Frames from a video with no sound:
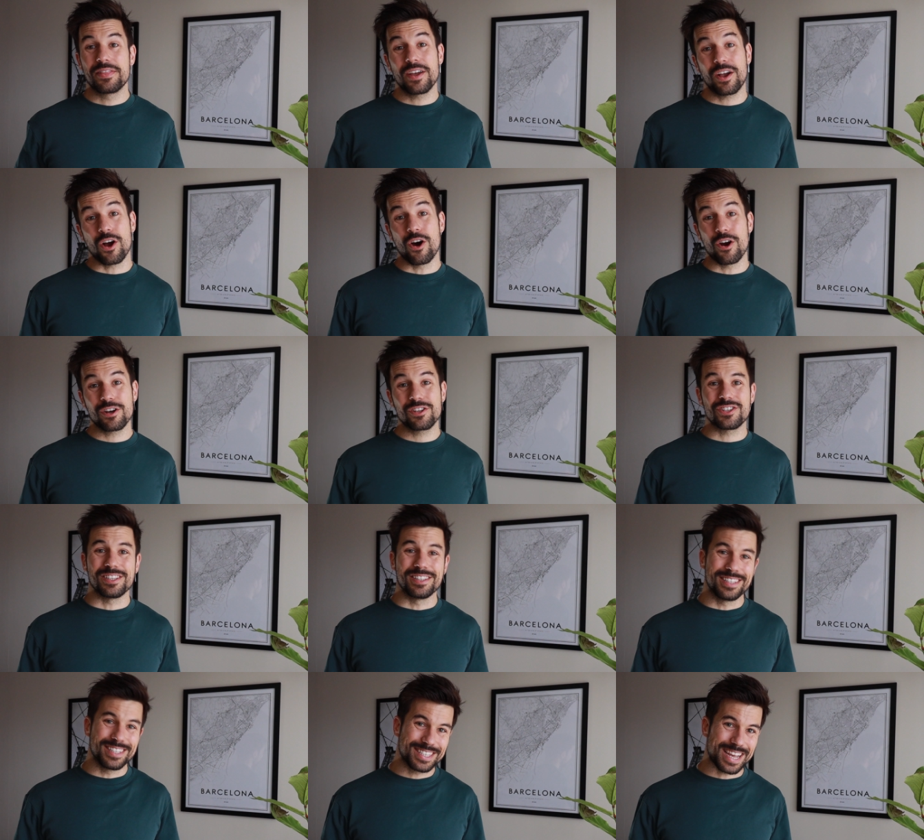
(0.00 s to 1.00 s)
The cards
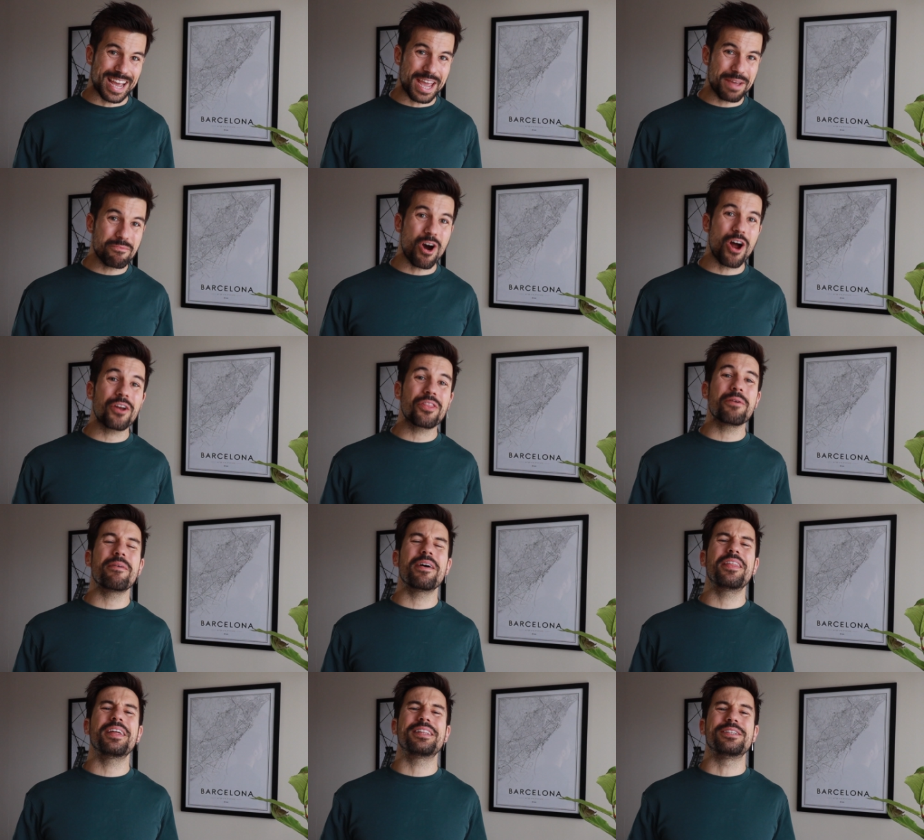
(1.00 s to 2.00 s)
in this game are
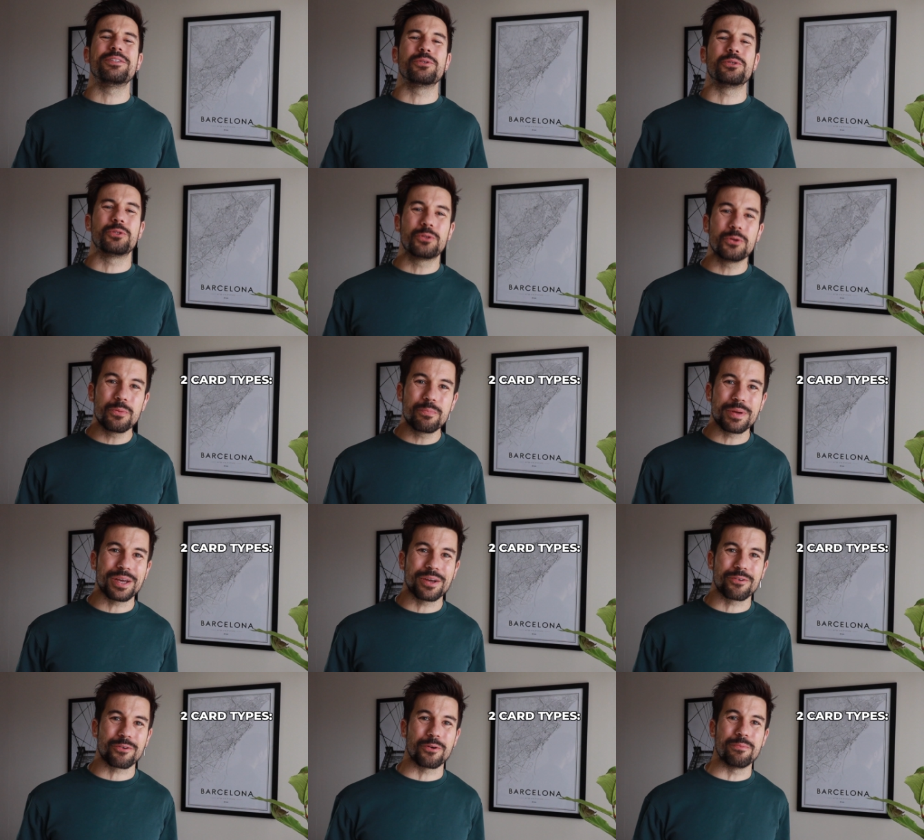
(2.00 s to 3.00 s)
divided into two
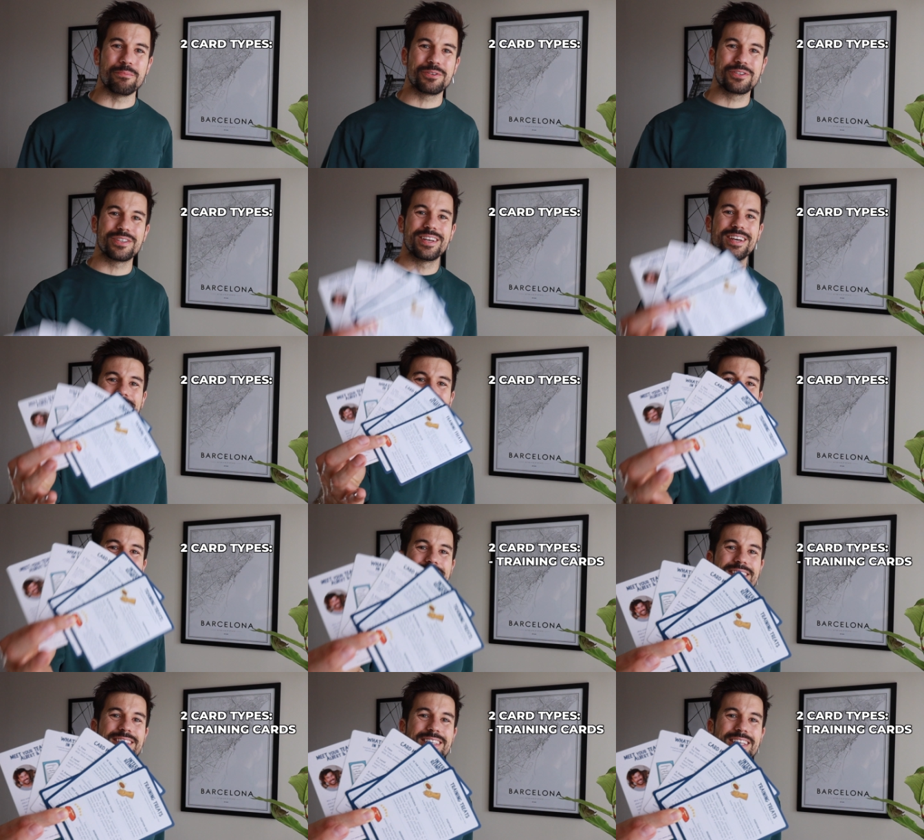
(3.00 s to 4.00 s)
big groups,
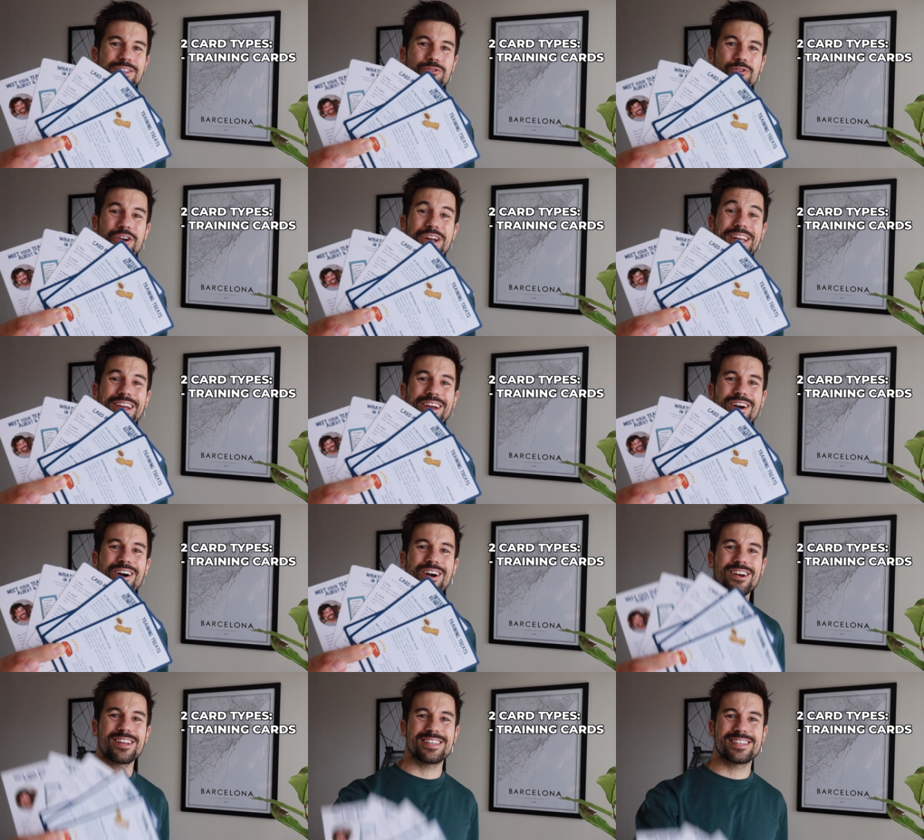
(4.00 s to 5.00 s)
the training
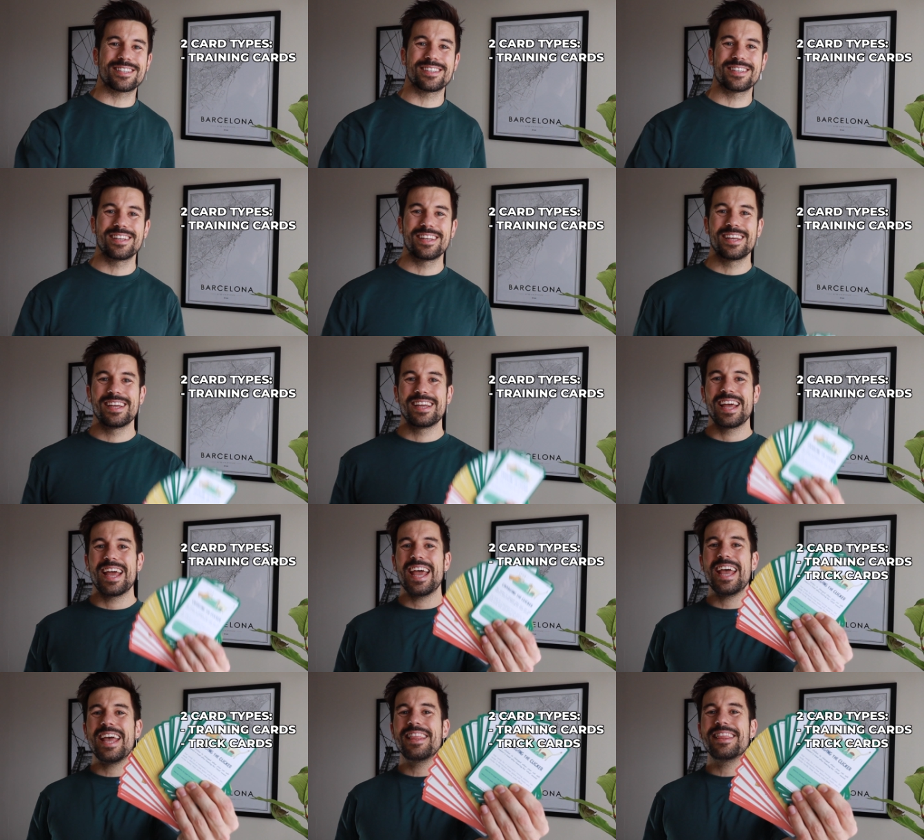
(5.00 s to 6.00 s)
cards
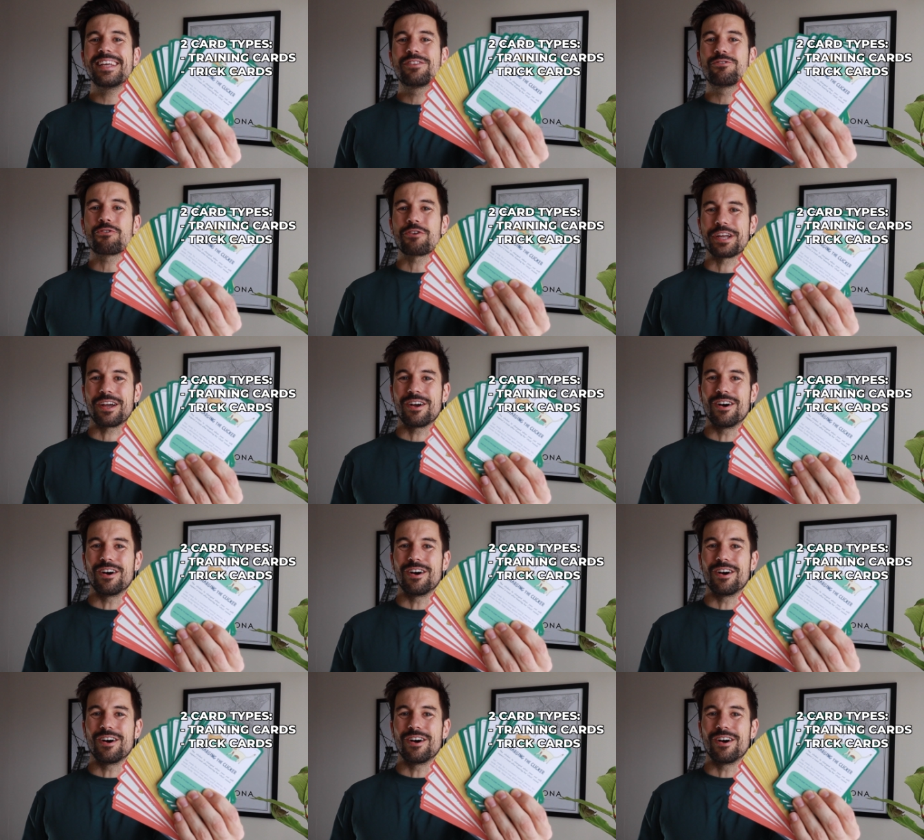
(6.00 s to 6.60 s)
and the trick